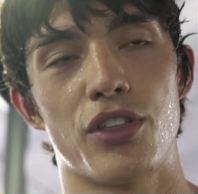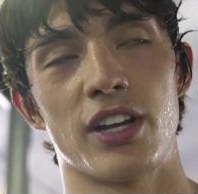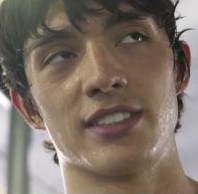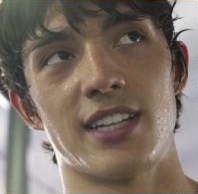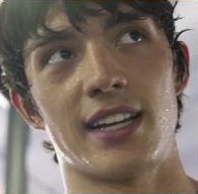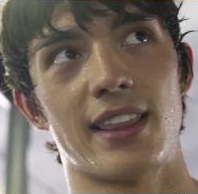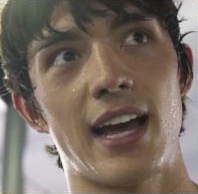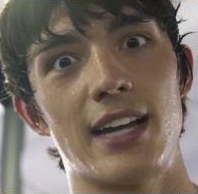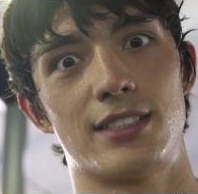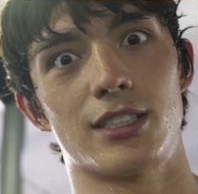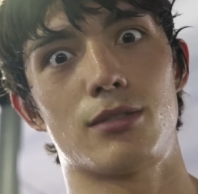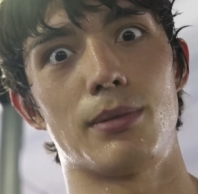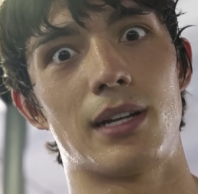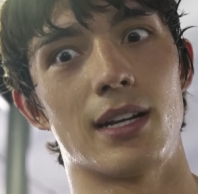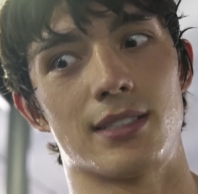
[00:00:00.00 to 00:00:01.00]
things like that,
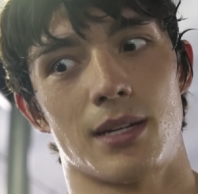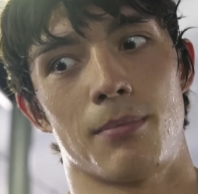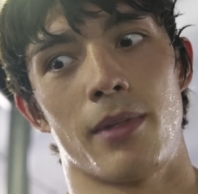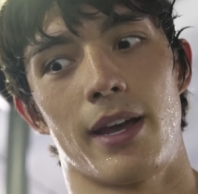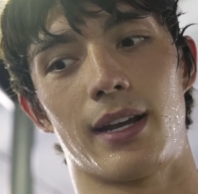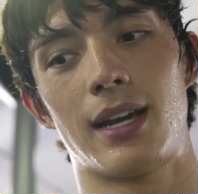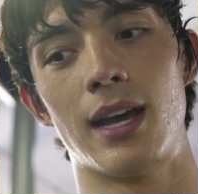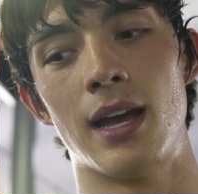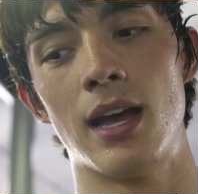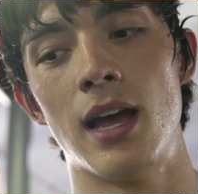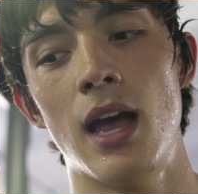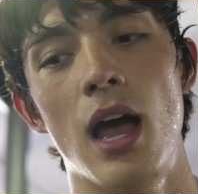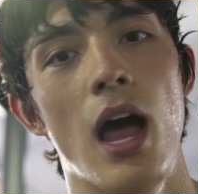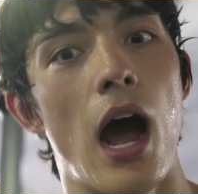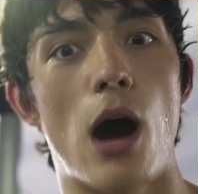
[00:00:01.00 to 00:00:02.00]
just because I'm like,
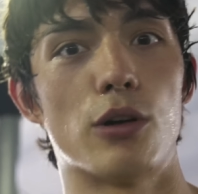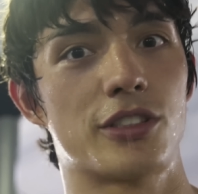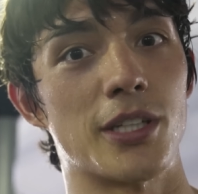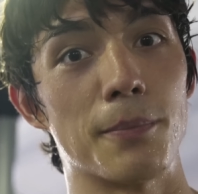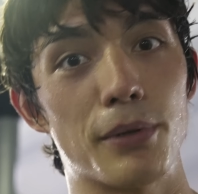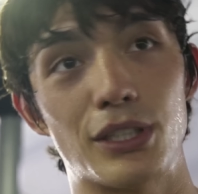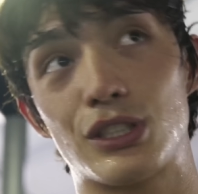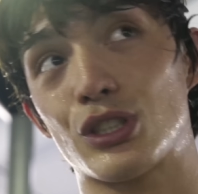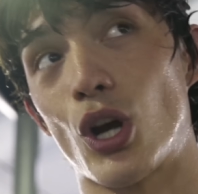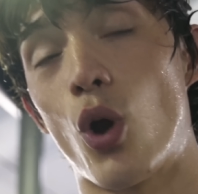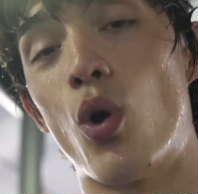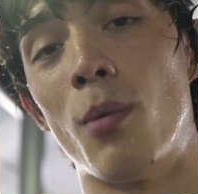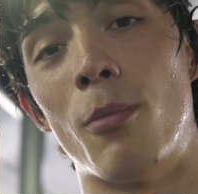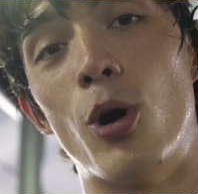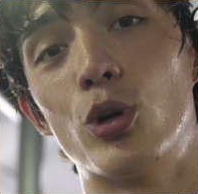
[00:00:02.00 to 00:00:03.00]
I was simply so
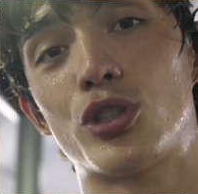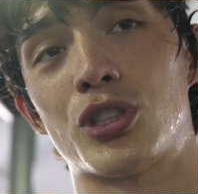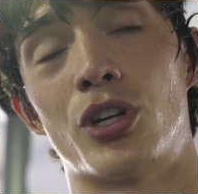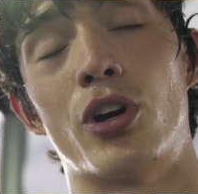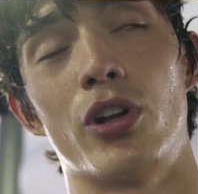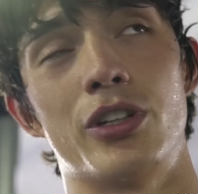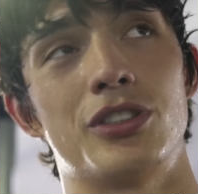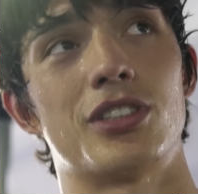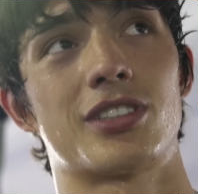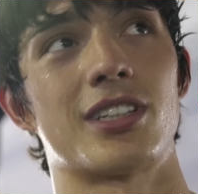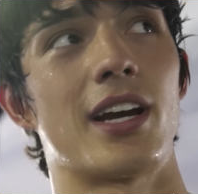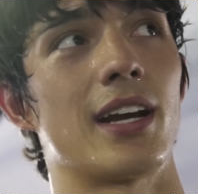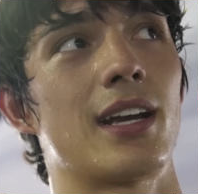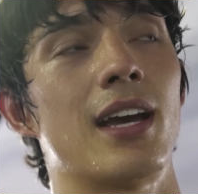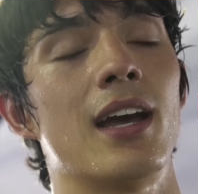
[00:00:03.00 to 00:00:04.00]
emotional and just
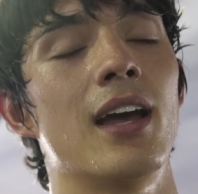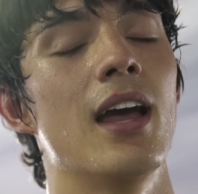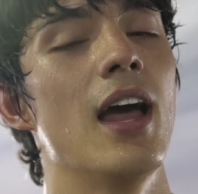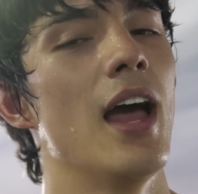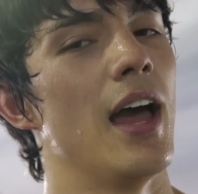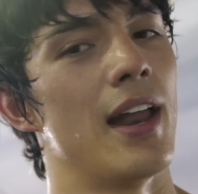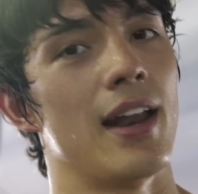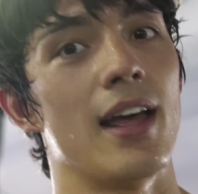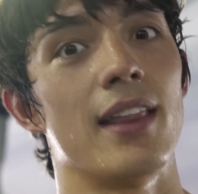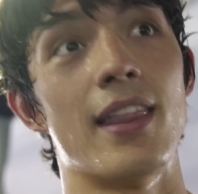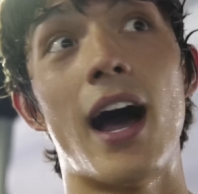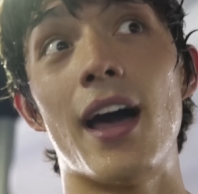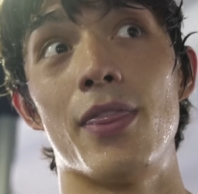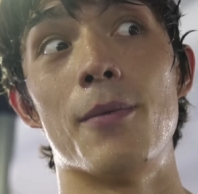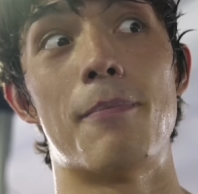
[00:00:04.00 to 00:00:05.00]
like
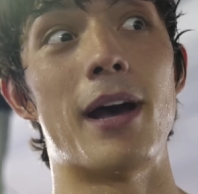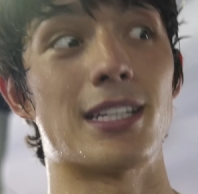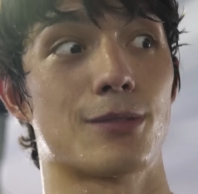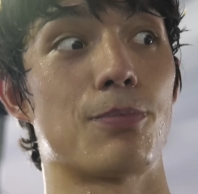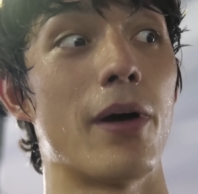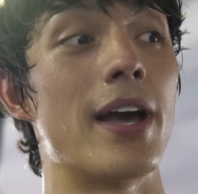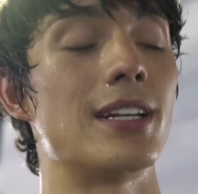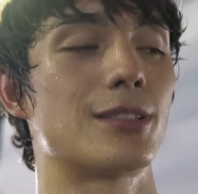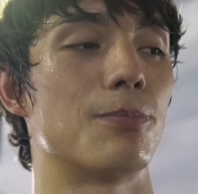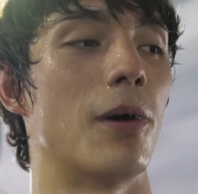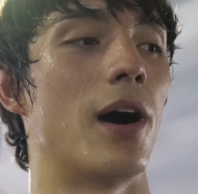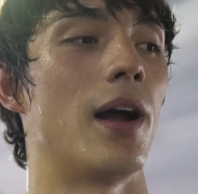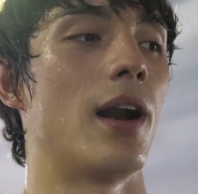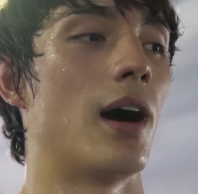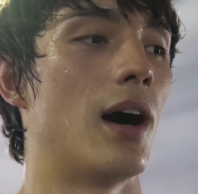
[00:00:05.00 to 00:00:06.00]
not in the best place.
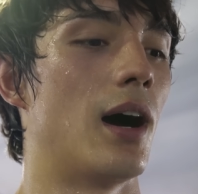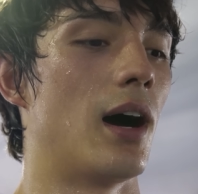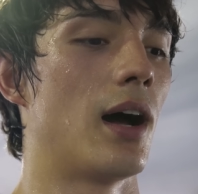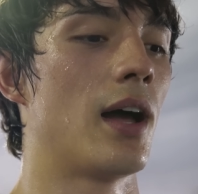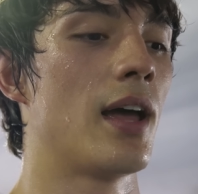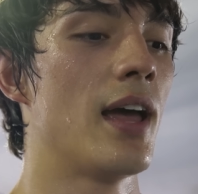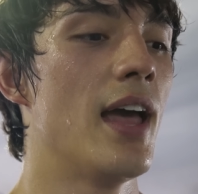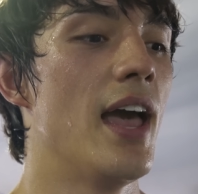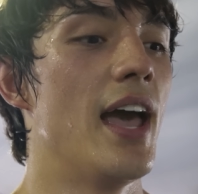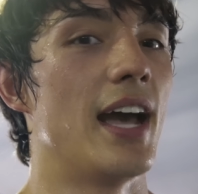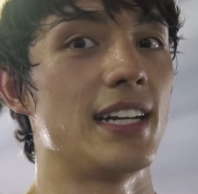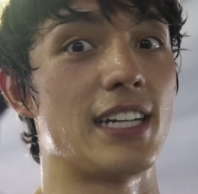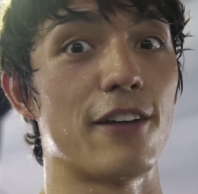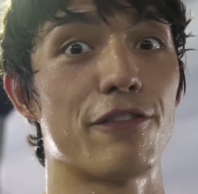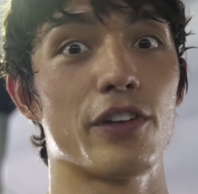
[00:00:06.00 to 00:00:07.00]
But
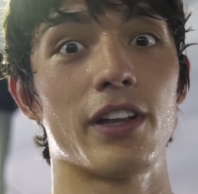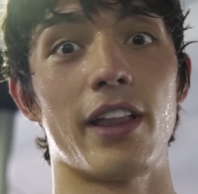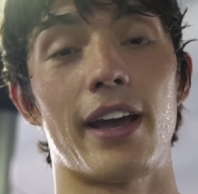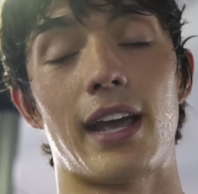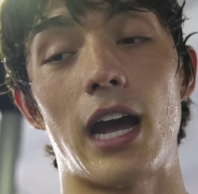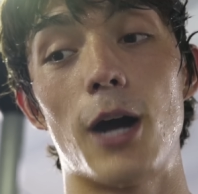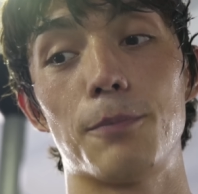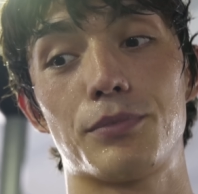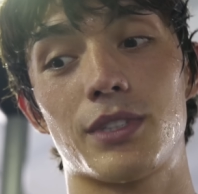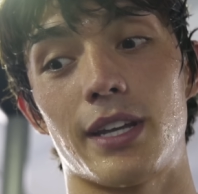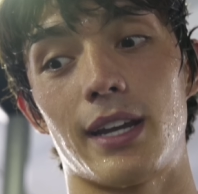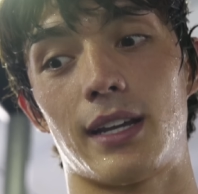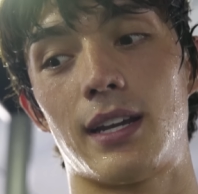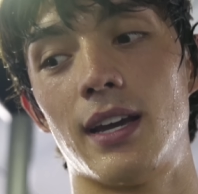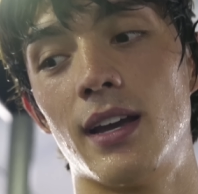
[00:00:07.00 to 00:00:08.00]
it definitely like helped.
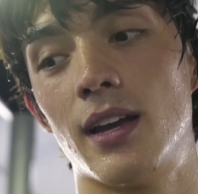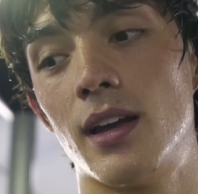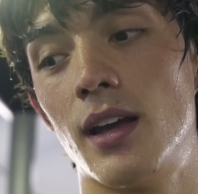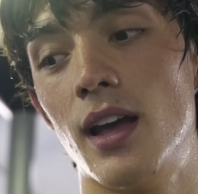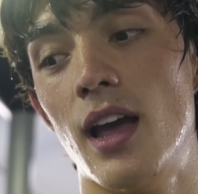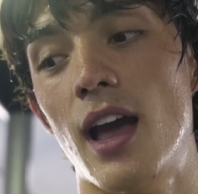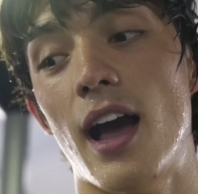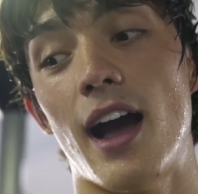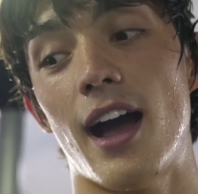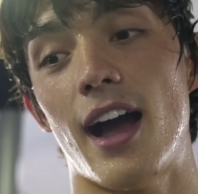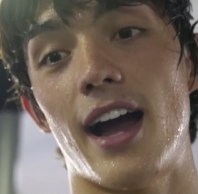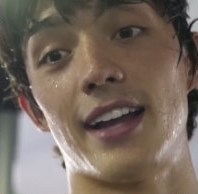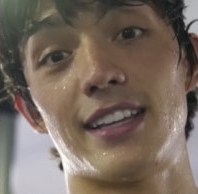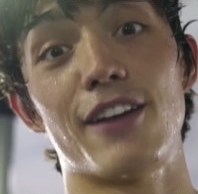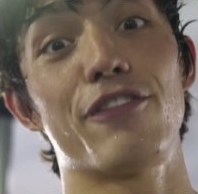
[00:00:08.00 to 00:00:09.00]
Like,
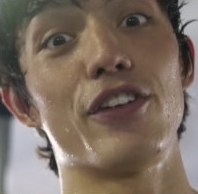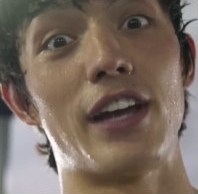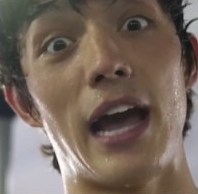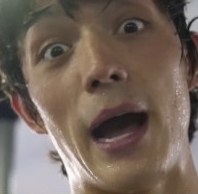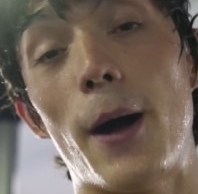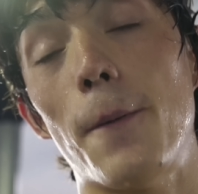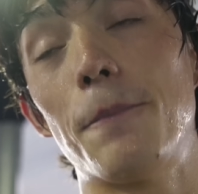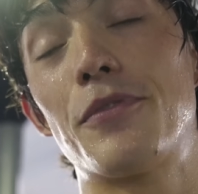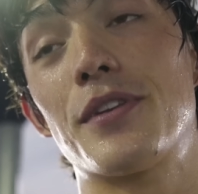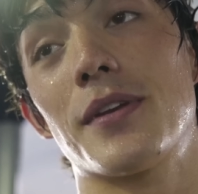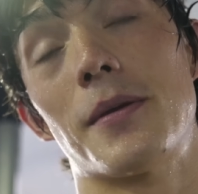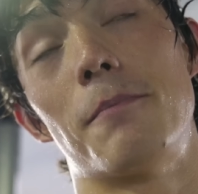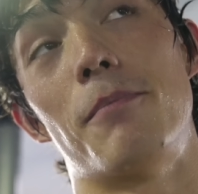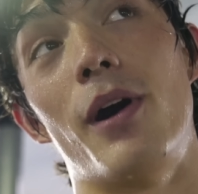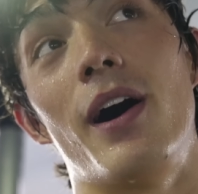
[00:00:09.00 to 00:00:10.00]
it definitely helped,
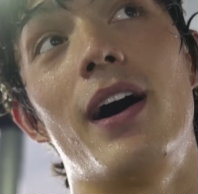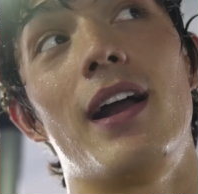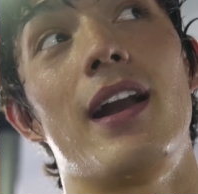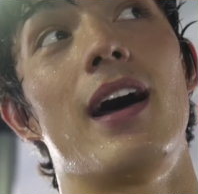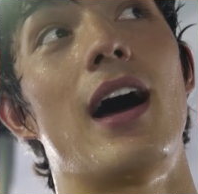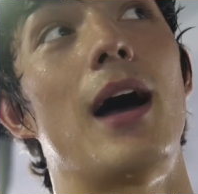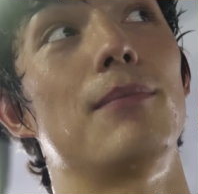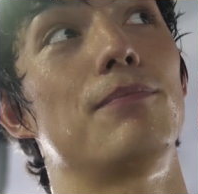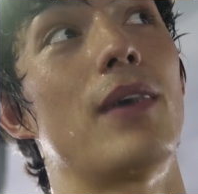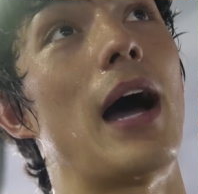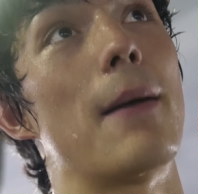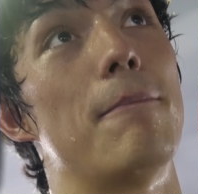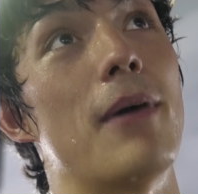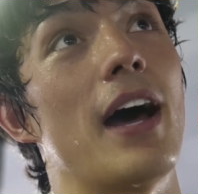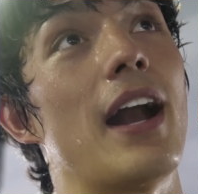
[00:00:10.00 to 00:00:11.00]
but
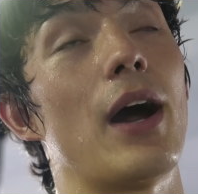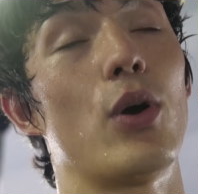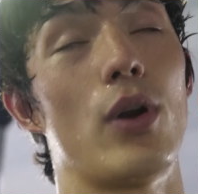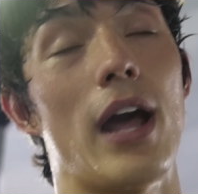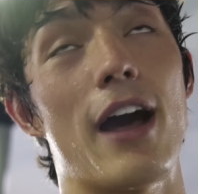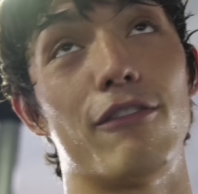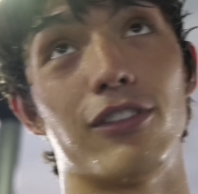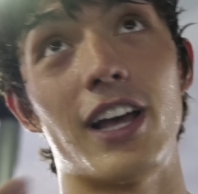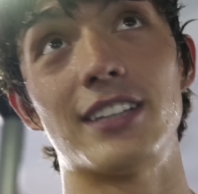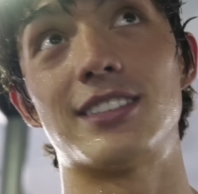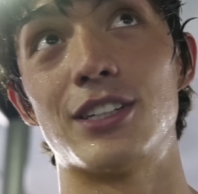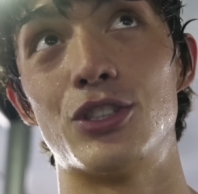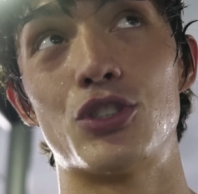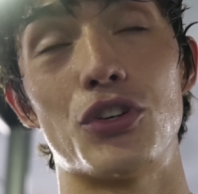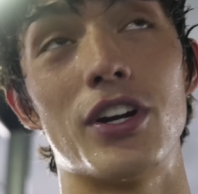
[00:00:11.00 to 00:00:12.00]
I bet I would have less
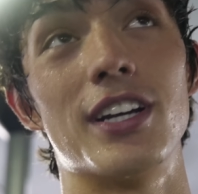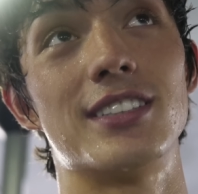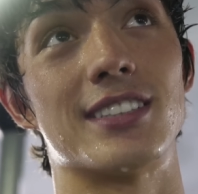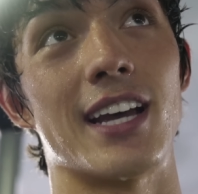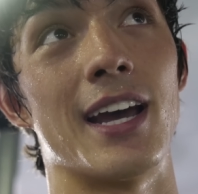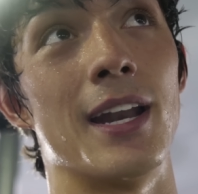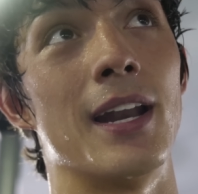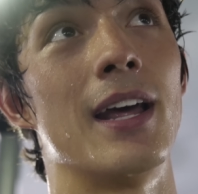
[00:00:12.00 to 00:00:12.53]
injuries and